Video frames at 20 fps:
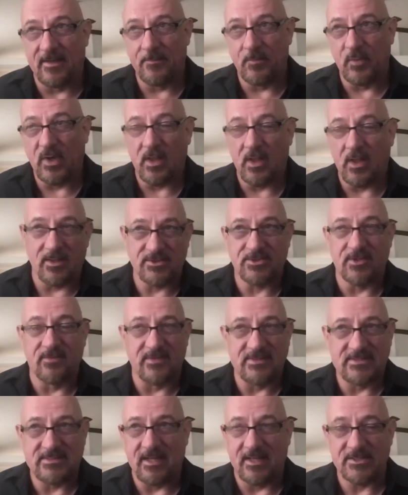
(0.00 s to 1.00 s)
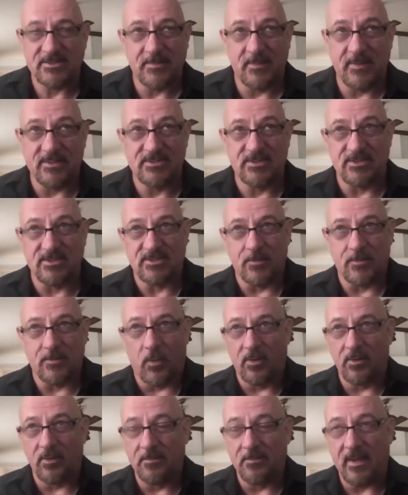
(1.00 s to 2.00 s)
We call it Service Desk, but it's a
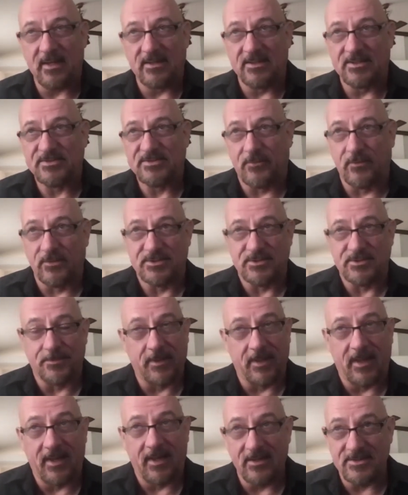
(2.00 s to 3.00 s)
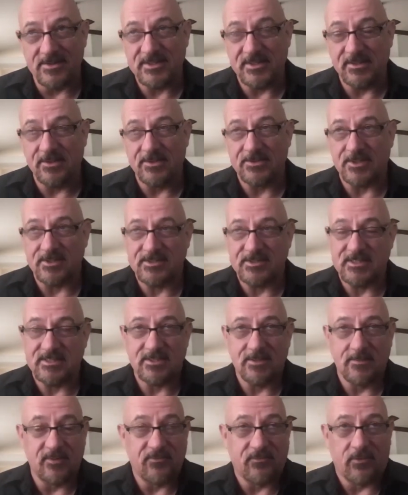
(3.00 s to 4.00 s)
support and maintenance for suppliers that use our
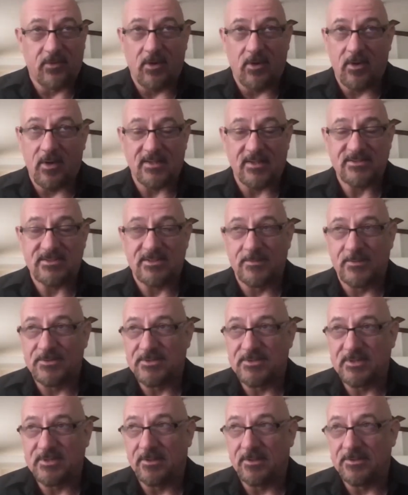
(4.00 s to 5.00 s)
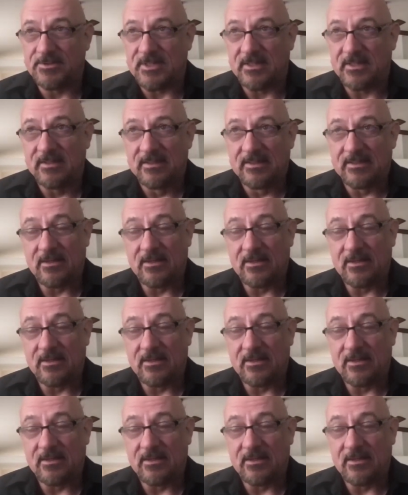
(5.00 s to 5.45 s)
system and for our customers that use it.